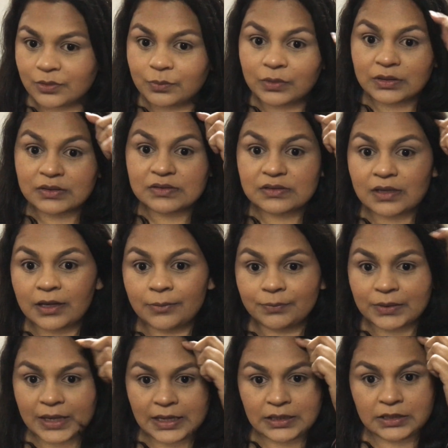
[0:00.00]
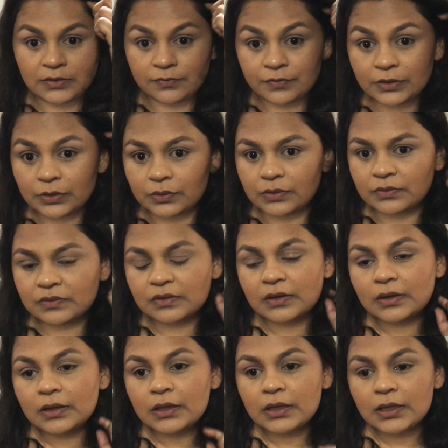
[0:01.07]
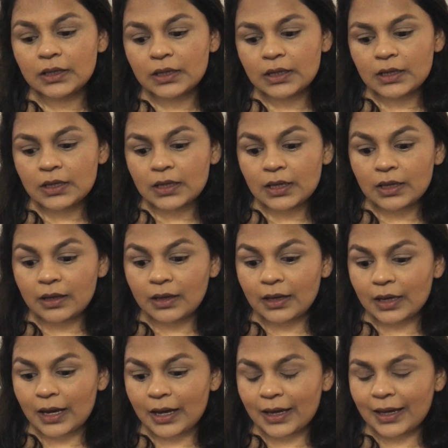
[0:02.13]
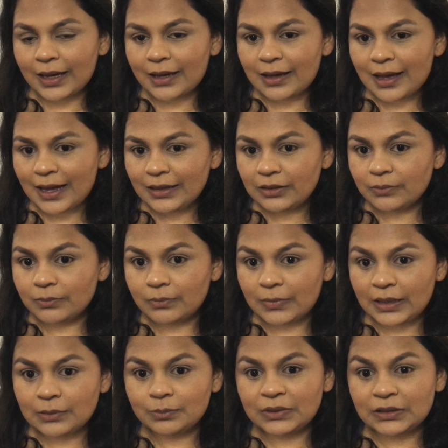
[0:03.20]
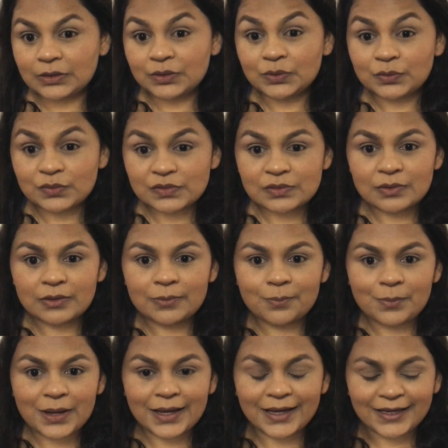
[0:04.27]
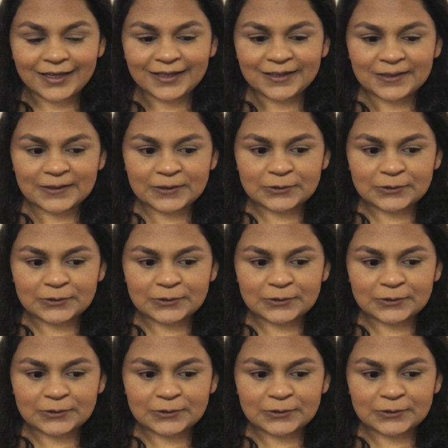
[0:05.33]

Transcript: what's gaining views, it kind of made me lose my